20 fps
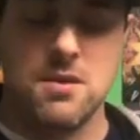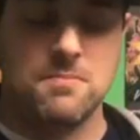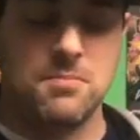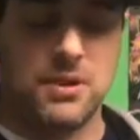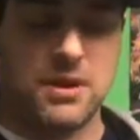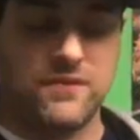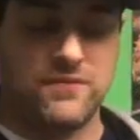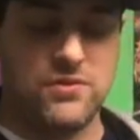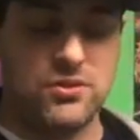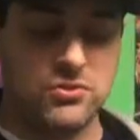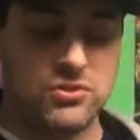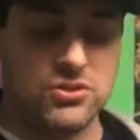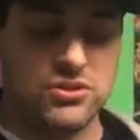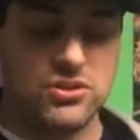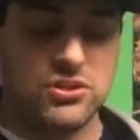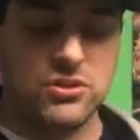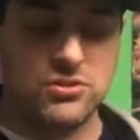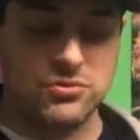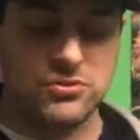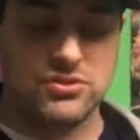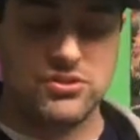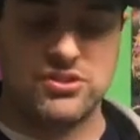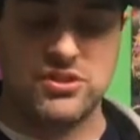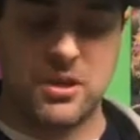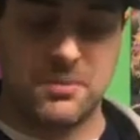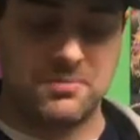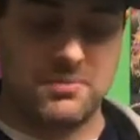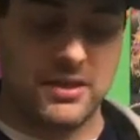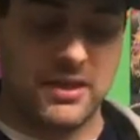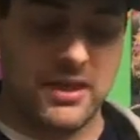But if you just use
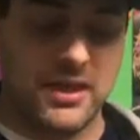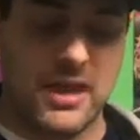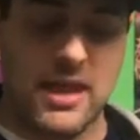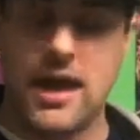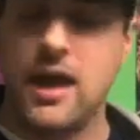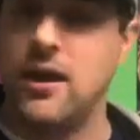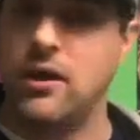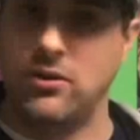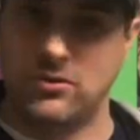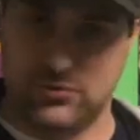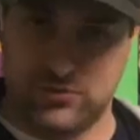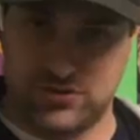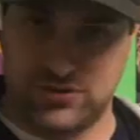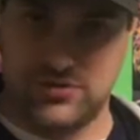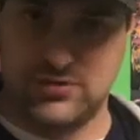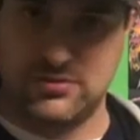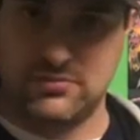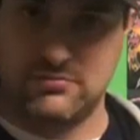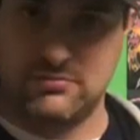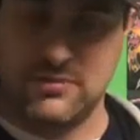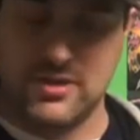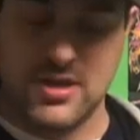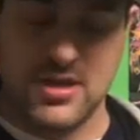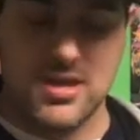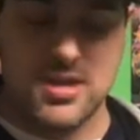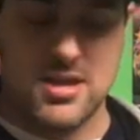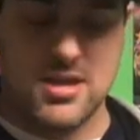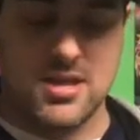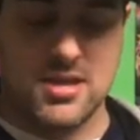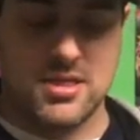something else
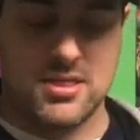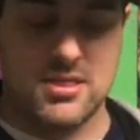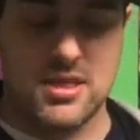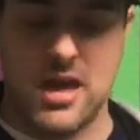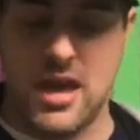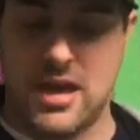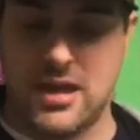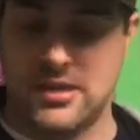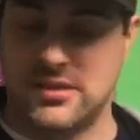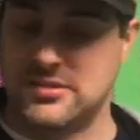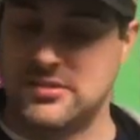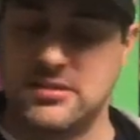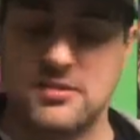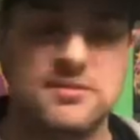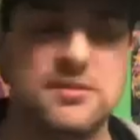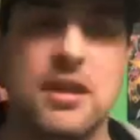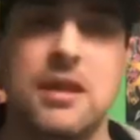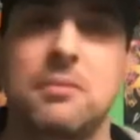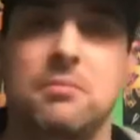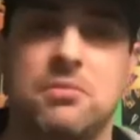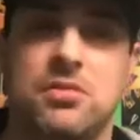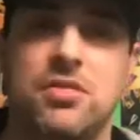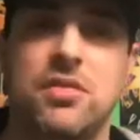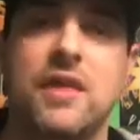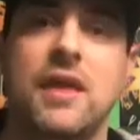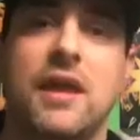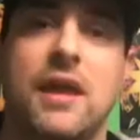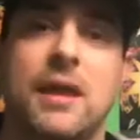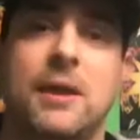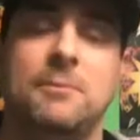that is the same
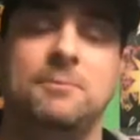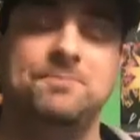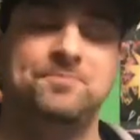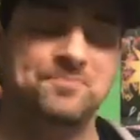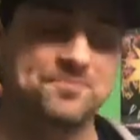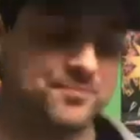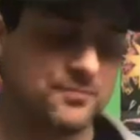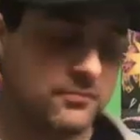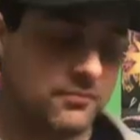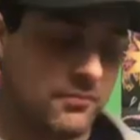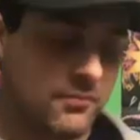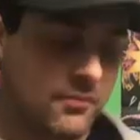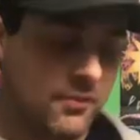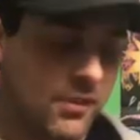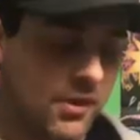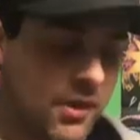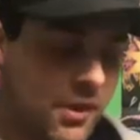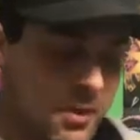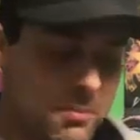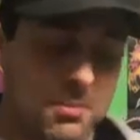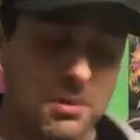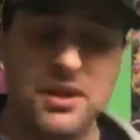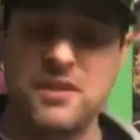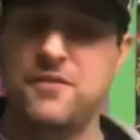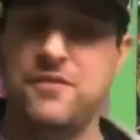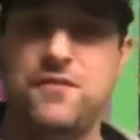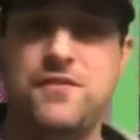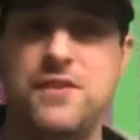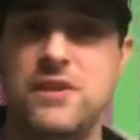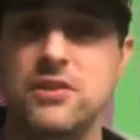thing, but it
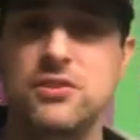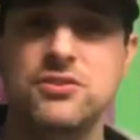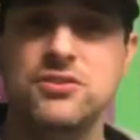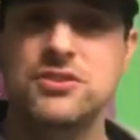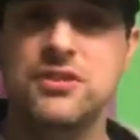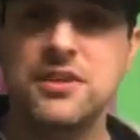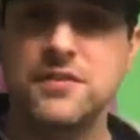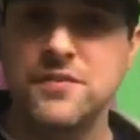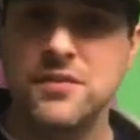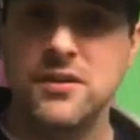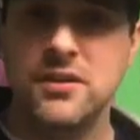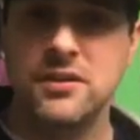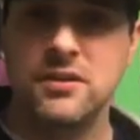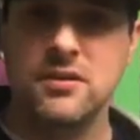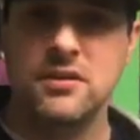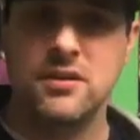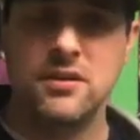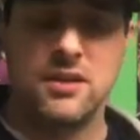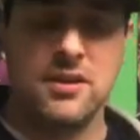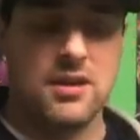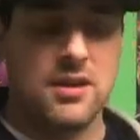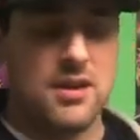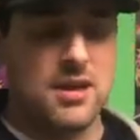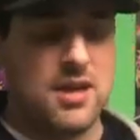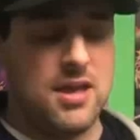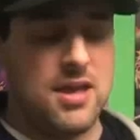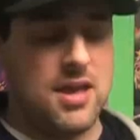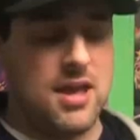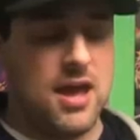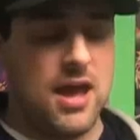feels different,
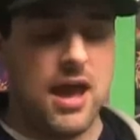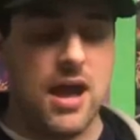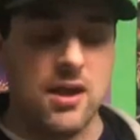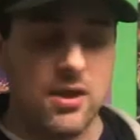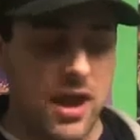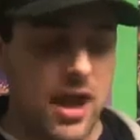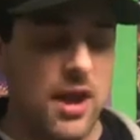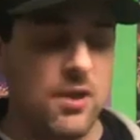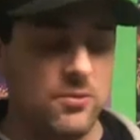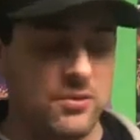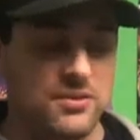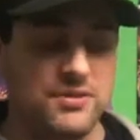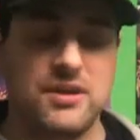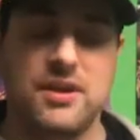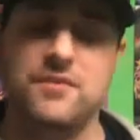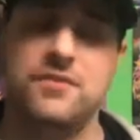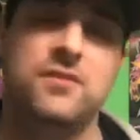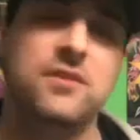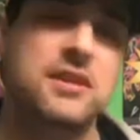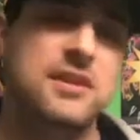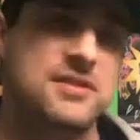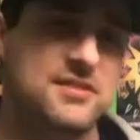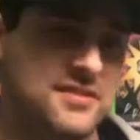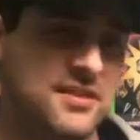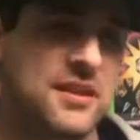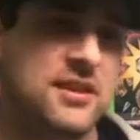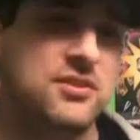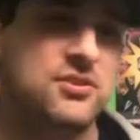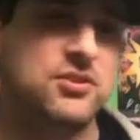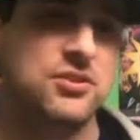I would definitely
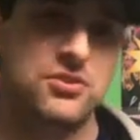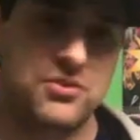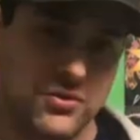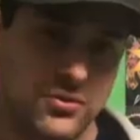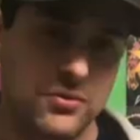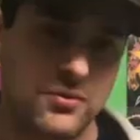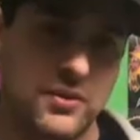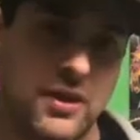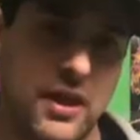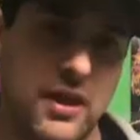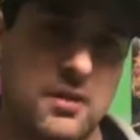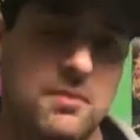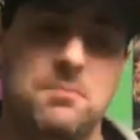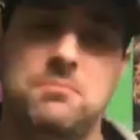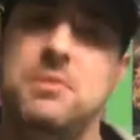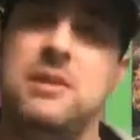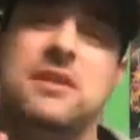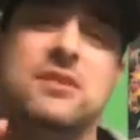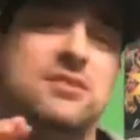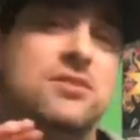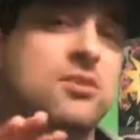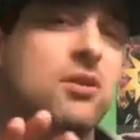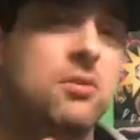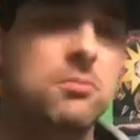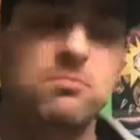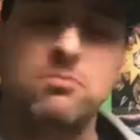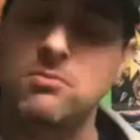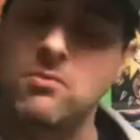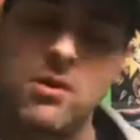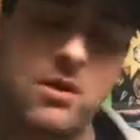say to do that. Be
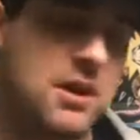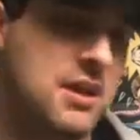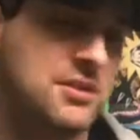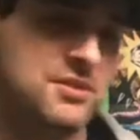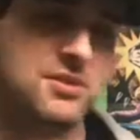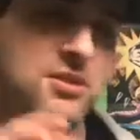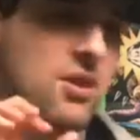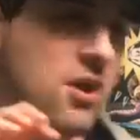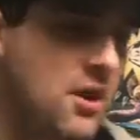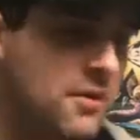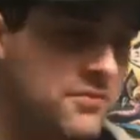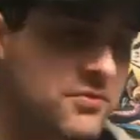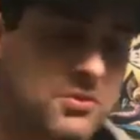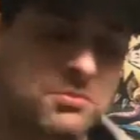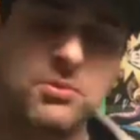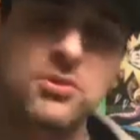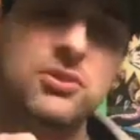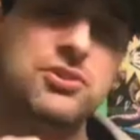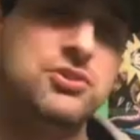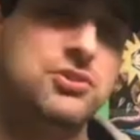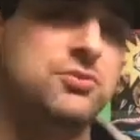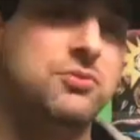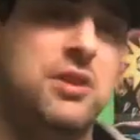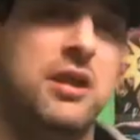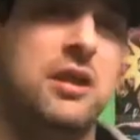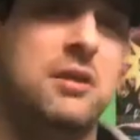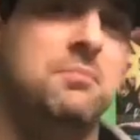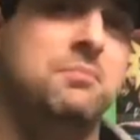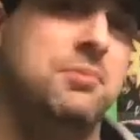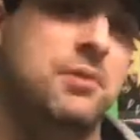as comfortable as you
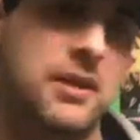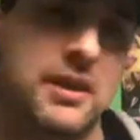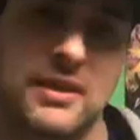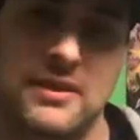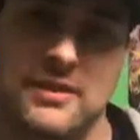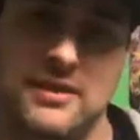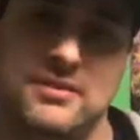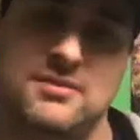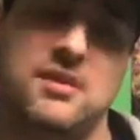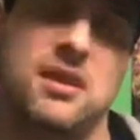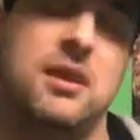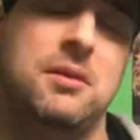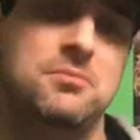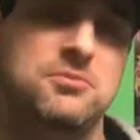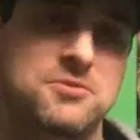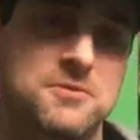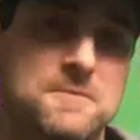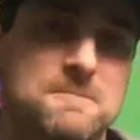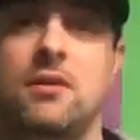can playing these games.